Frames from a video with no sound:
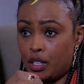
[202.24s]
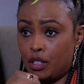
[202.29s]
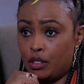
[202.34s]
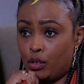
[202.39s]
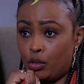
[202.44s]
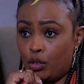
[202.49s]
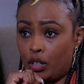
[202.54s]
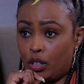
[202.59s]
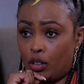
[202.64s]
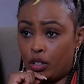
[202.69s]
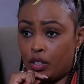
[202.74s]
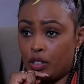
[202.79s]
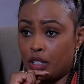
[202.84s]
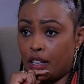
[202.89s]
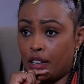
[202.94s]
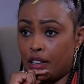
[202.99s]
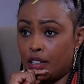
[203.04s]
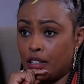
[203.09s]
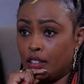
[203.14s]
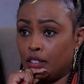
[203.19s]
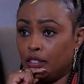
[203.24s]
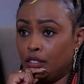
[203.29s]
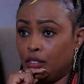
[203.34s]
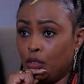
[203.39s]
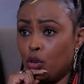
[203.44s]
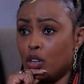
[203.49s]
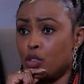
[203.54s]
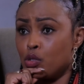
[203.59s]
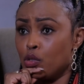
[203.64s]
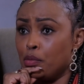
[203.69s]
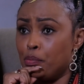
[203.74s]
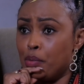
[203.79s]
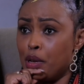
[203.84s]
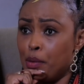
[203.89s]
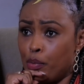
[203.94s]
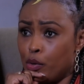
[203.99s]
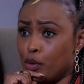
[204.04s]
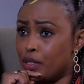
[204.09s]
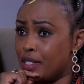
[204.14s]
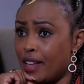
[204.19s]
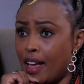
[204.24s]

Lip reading: we do a lot in Kenya. What will people